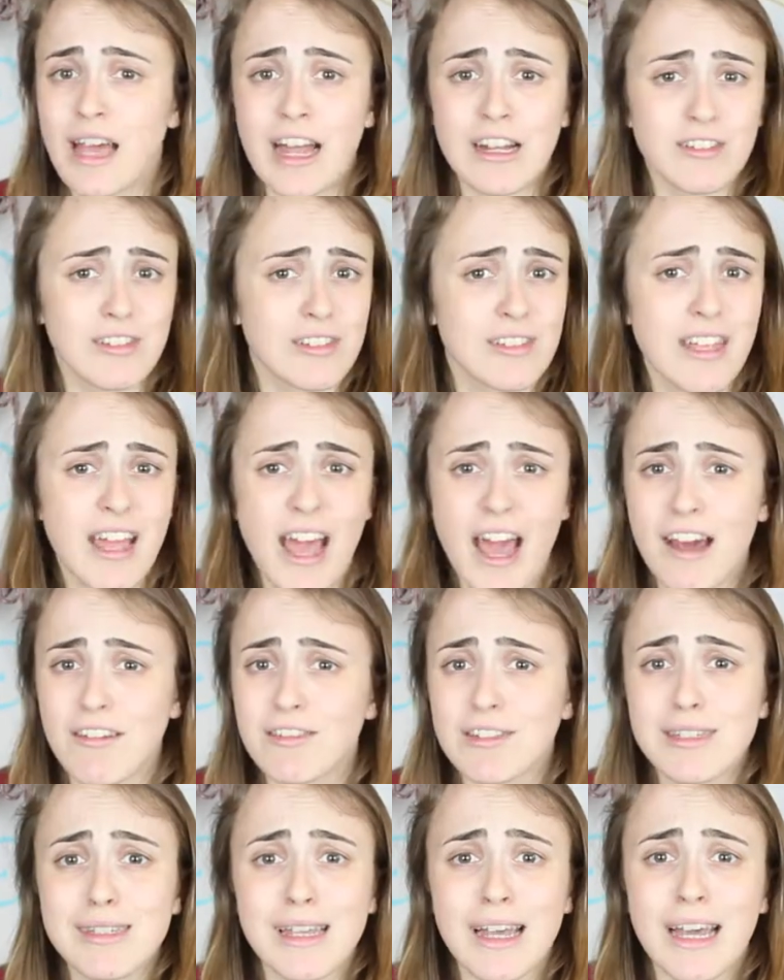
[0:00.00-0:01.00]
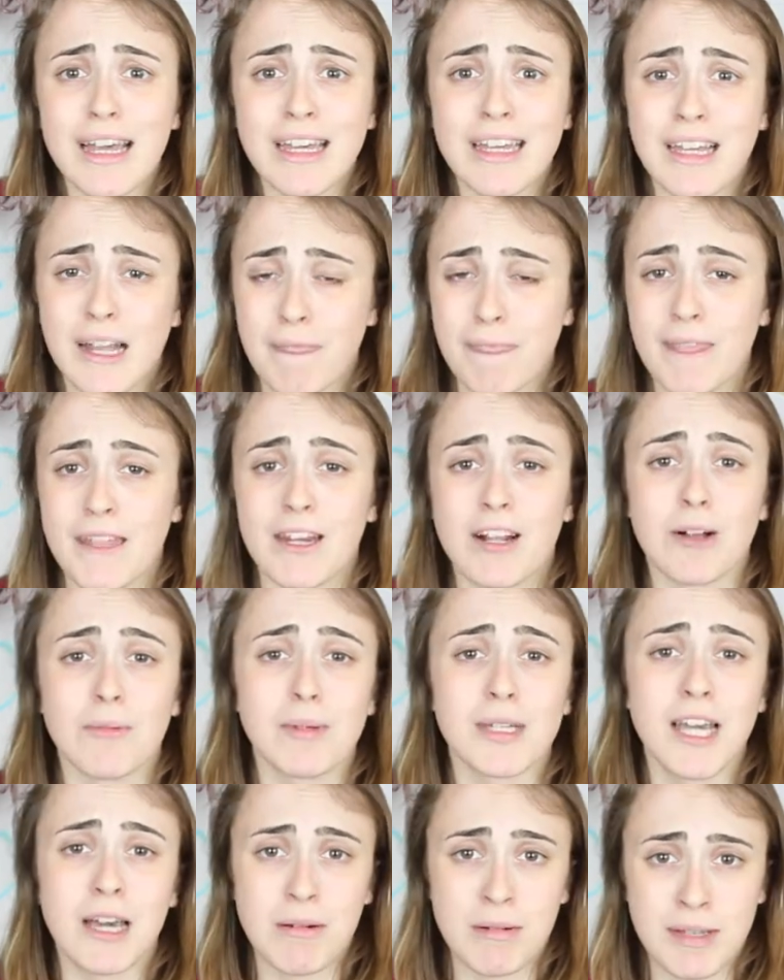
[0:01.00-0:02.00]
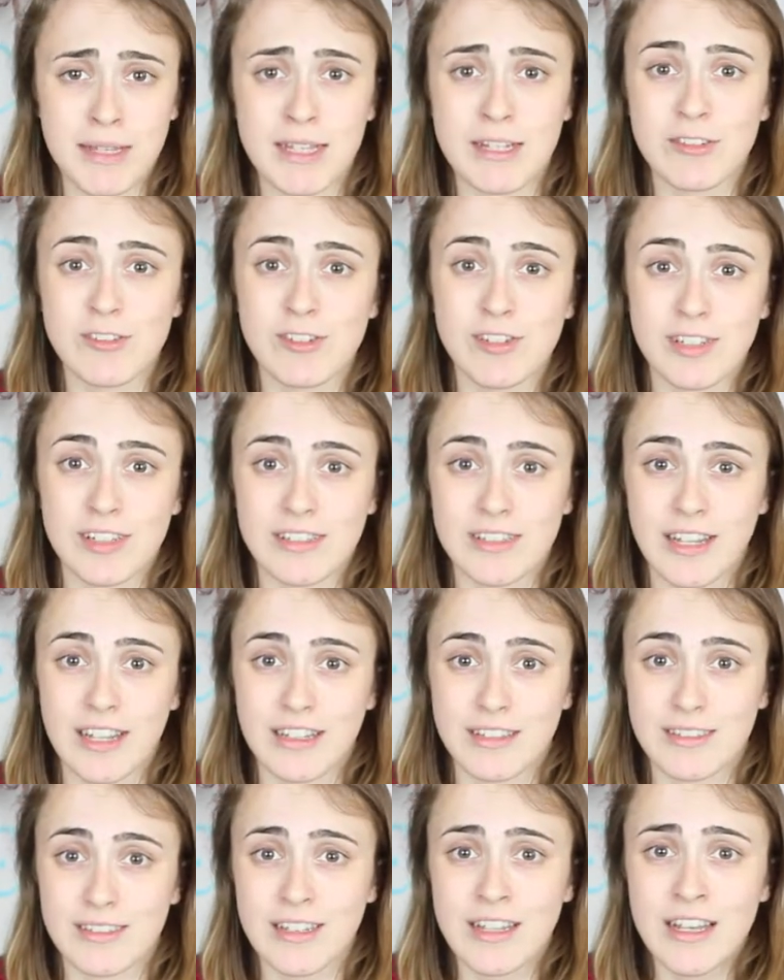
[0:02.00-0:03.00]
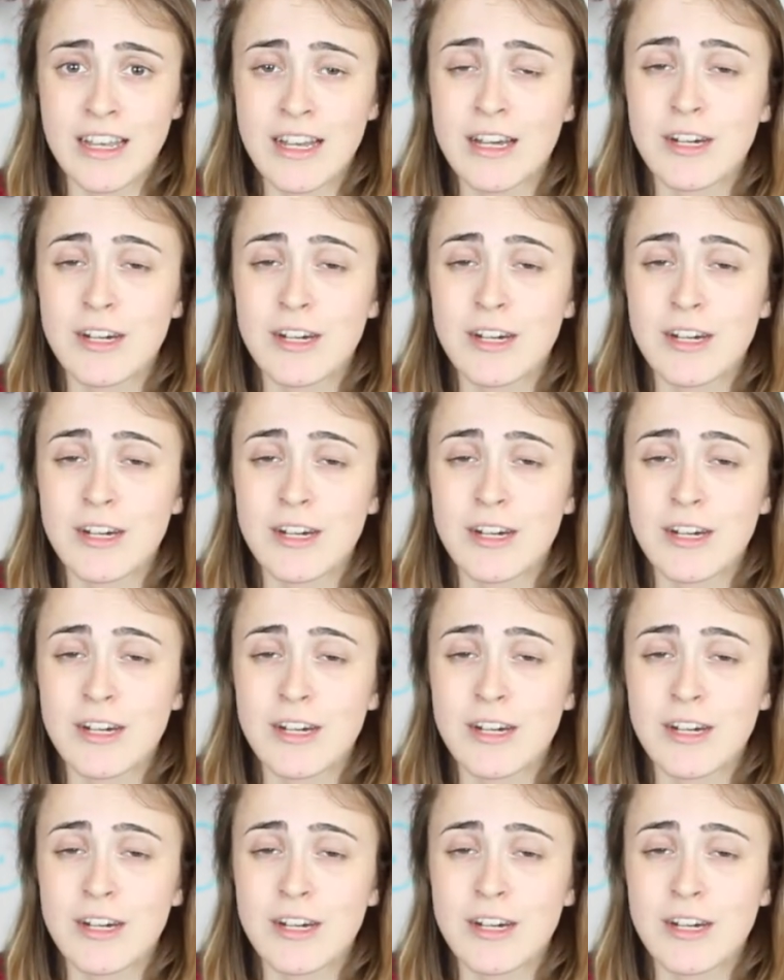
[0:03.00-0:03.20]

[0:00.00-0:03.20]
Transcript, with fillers: just have a site, and then I'll become a huge success.